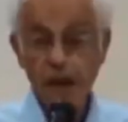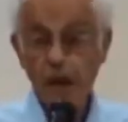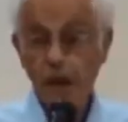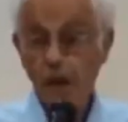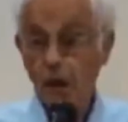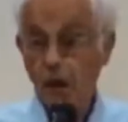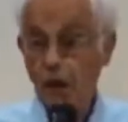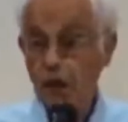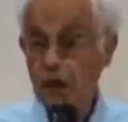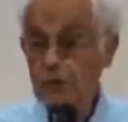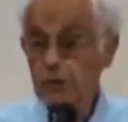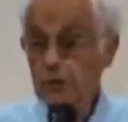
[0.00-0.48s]
They
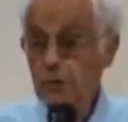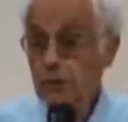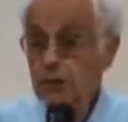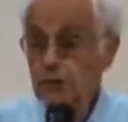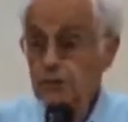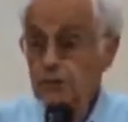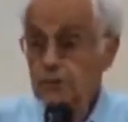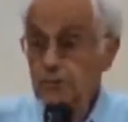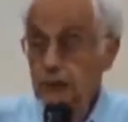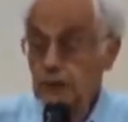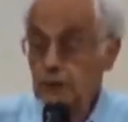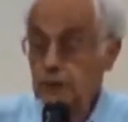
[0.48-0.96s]
are
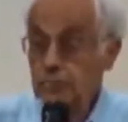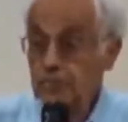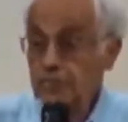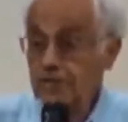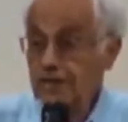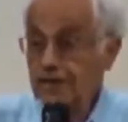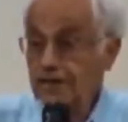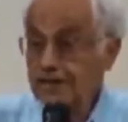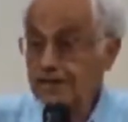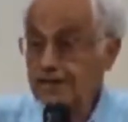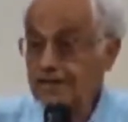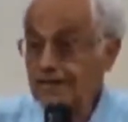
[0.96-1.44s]
almost
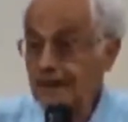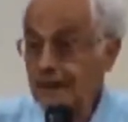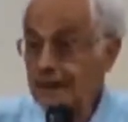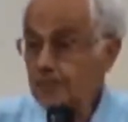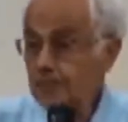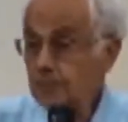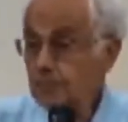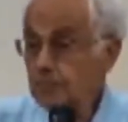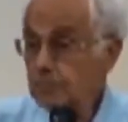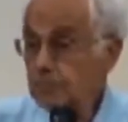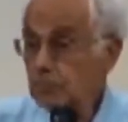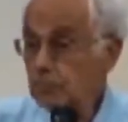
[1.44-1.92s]
put in the
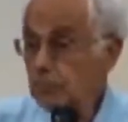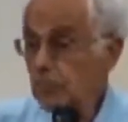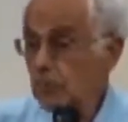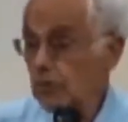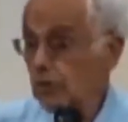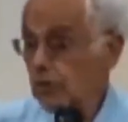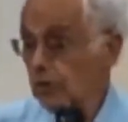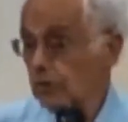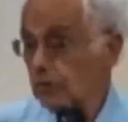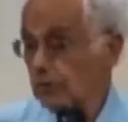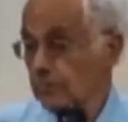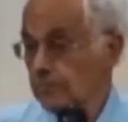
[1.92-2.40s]
same
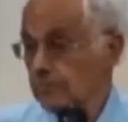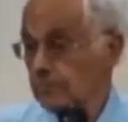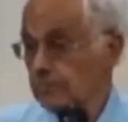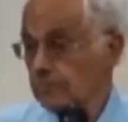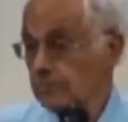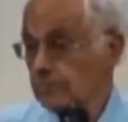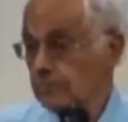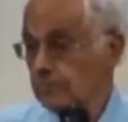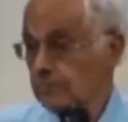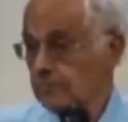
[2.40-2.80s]
terms.